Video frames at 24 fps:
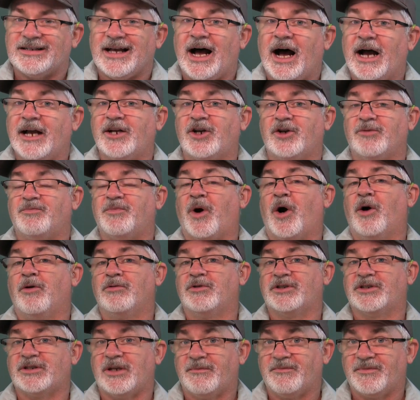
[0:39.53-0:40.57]
I could
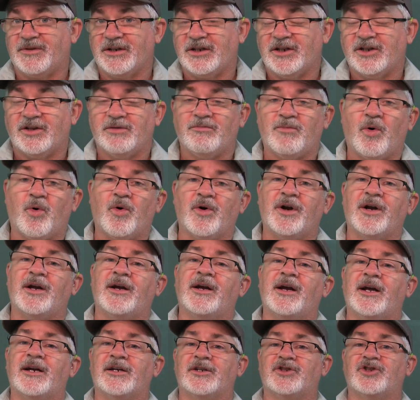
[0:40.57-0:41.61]
post something in the
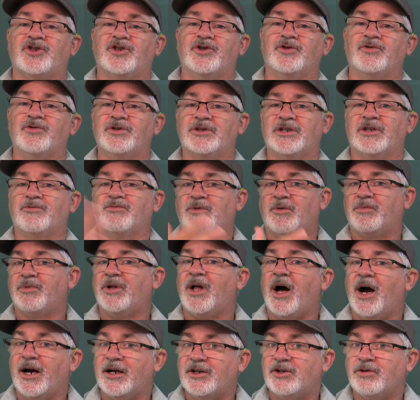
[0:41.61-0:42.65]
morning and a student can
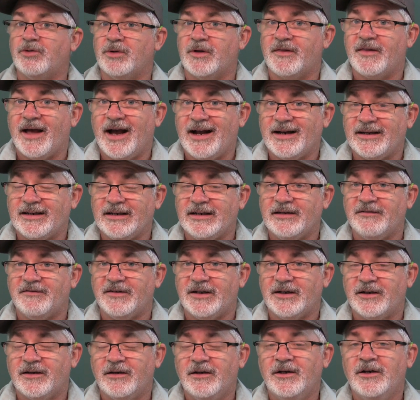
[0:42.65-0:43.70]
reply to it that
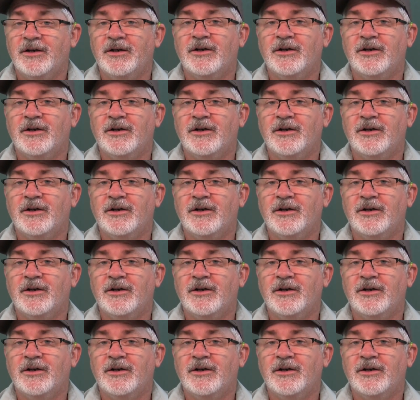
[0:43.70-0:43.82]
evening.